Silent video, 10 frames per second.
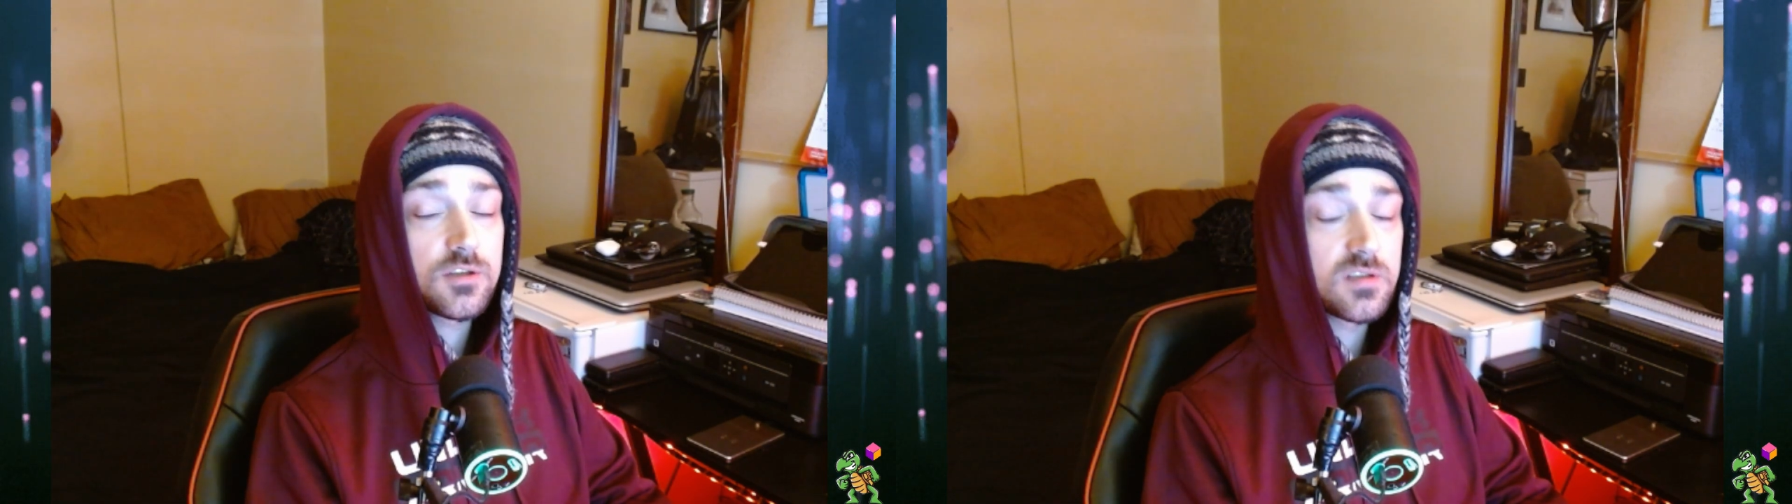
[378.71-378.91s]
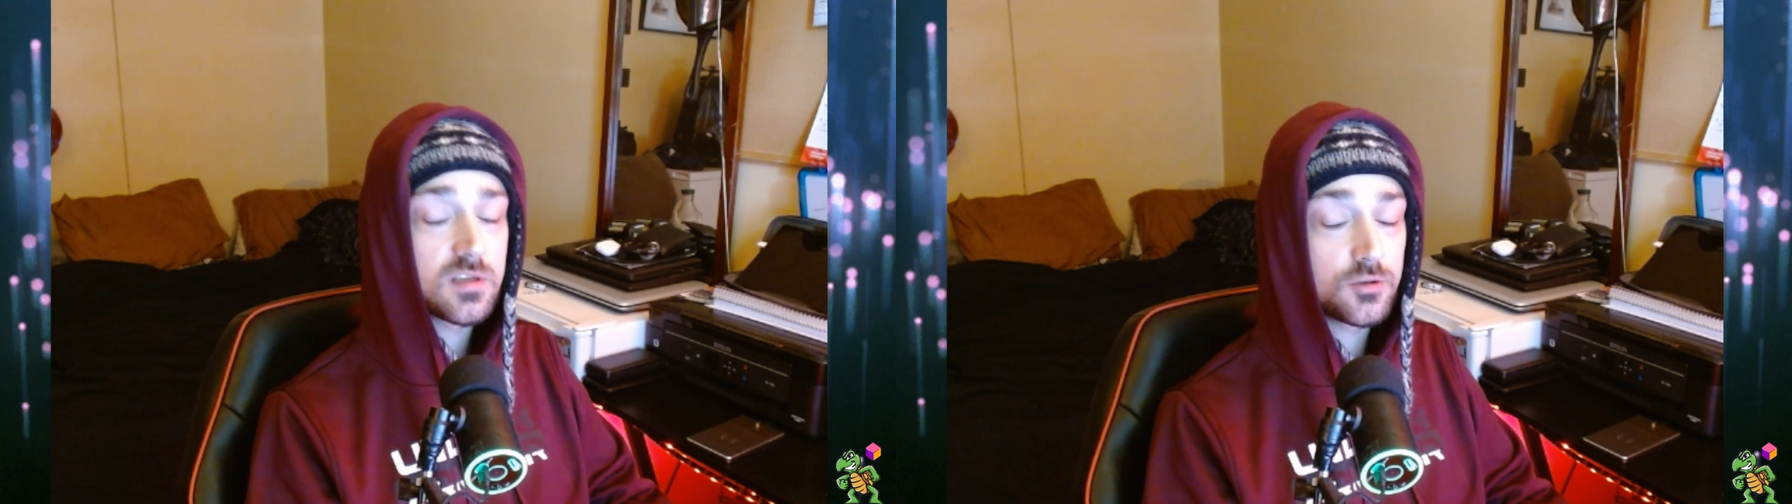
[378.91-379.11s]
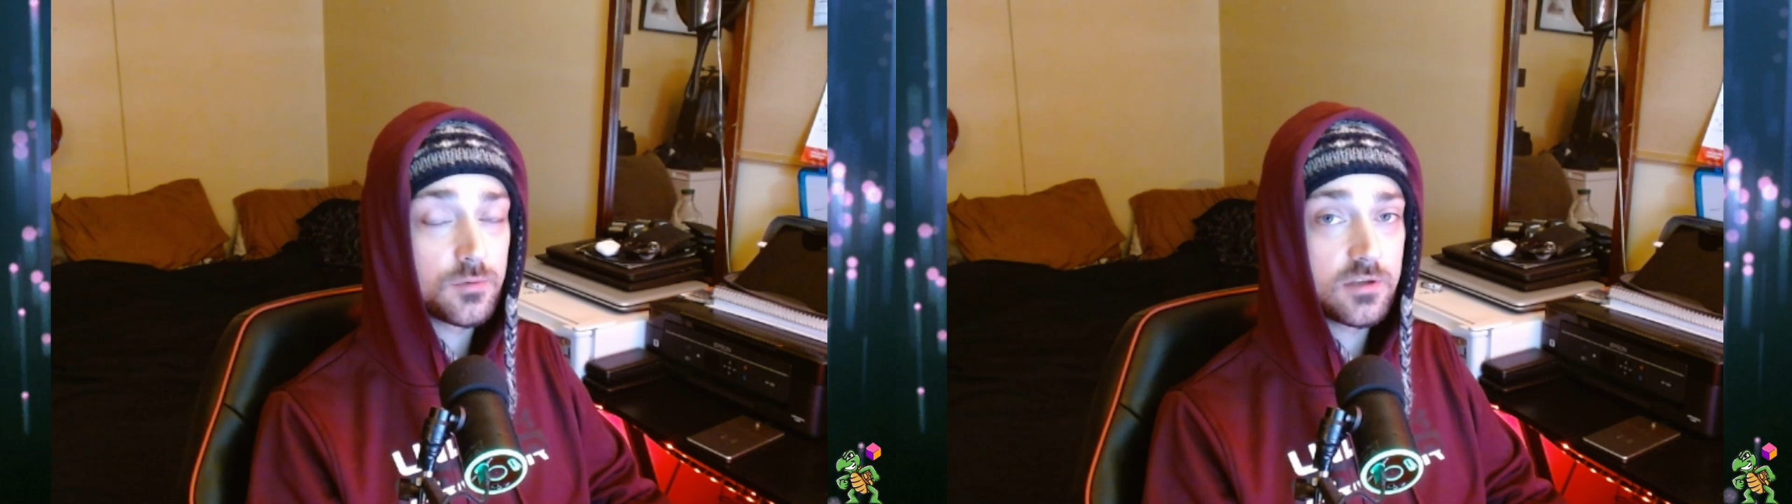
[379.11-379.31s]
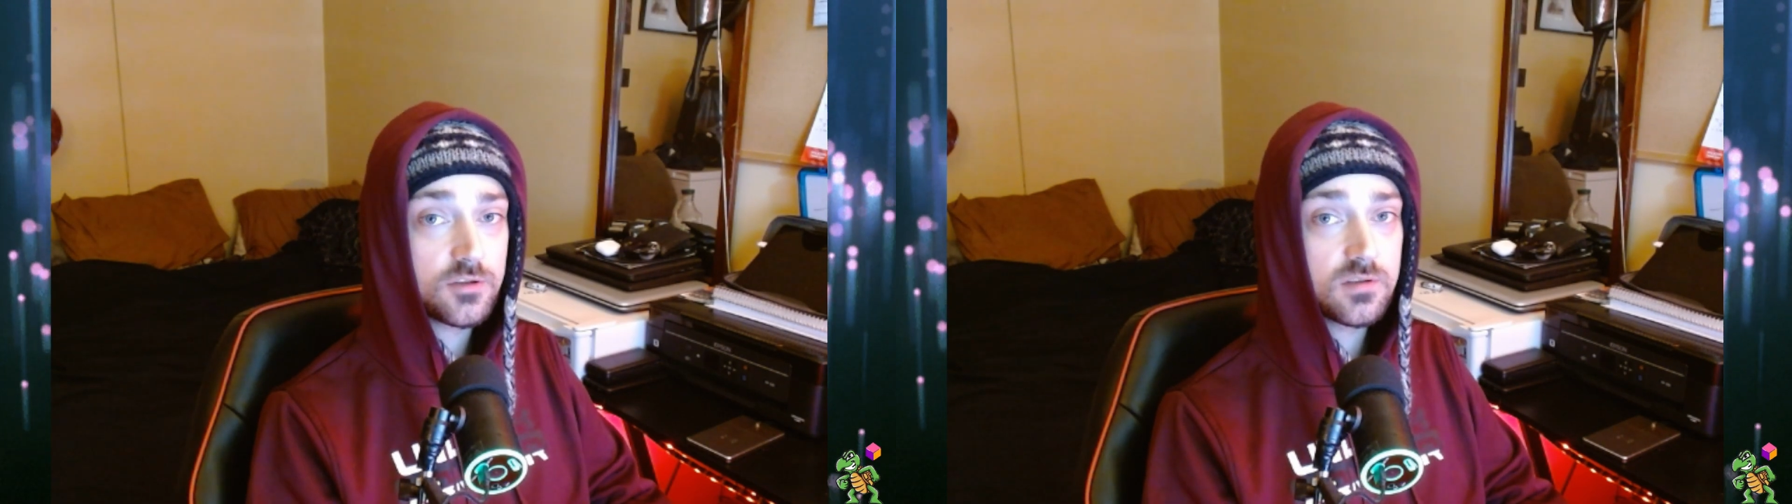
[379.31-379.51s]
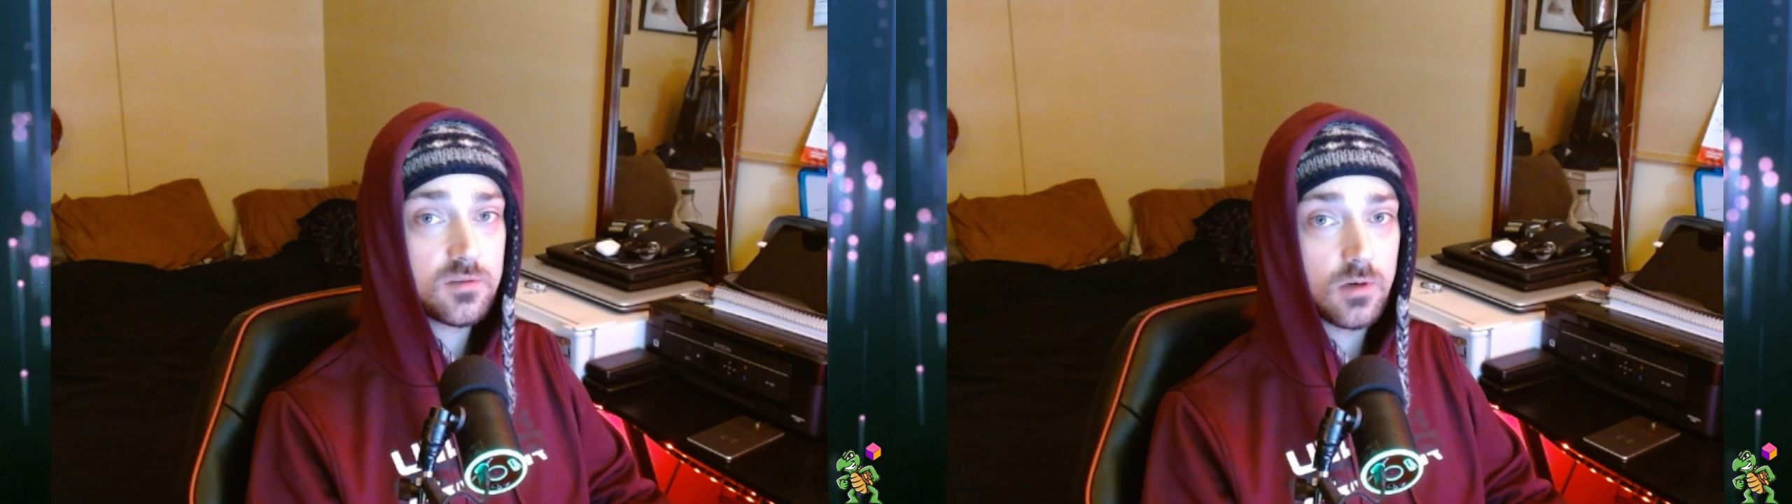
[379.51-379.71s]

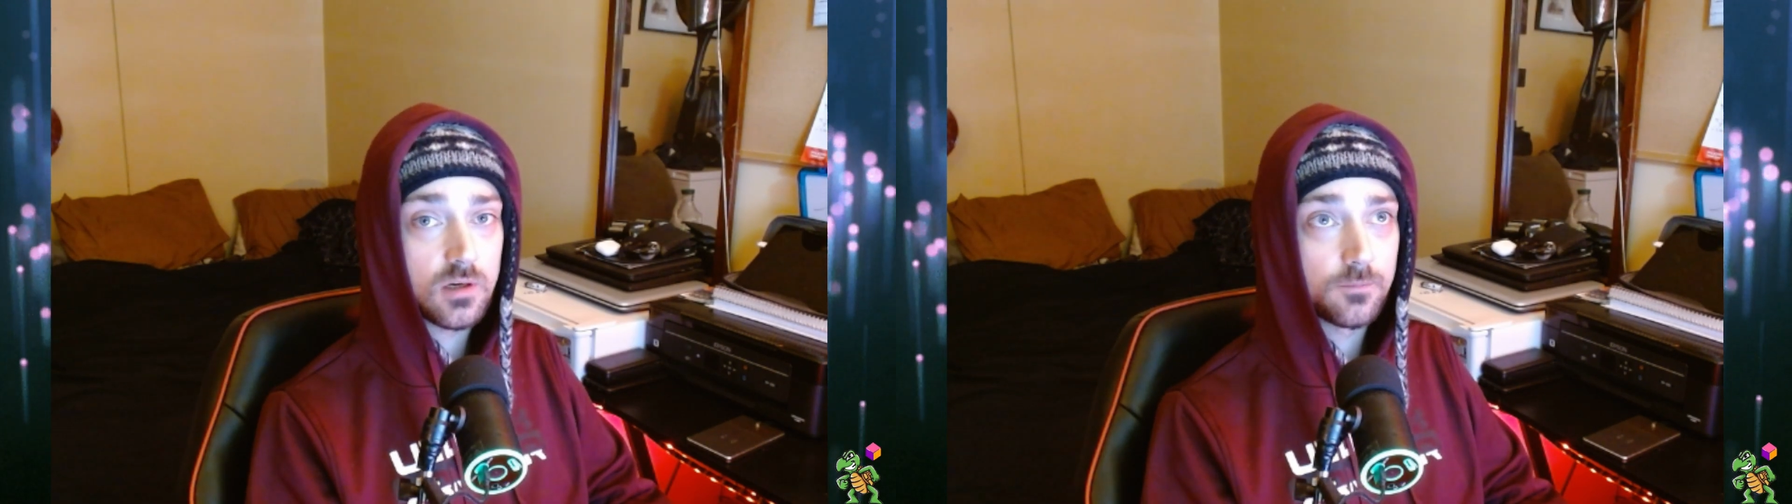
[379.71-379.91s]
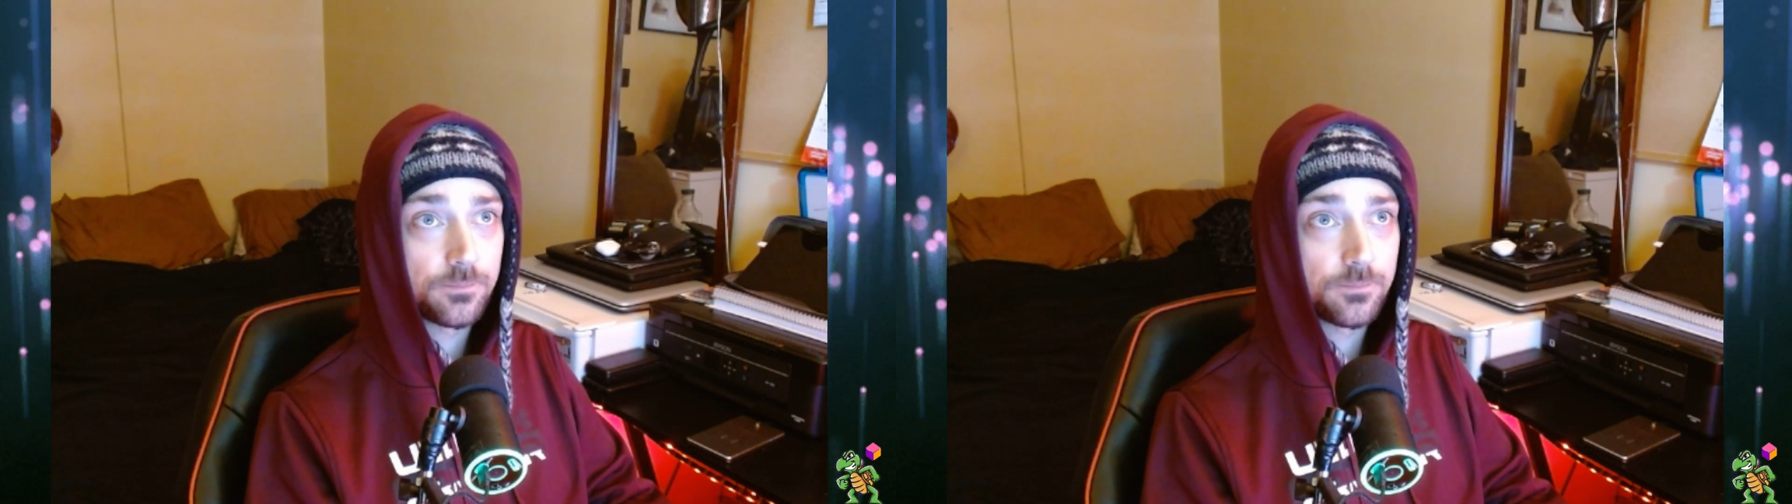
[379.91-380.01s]
situations where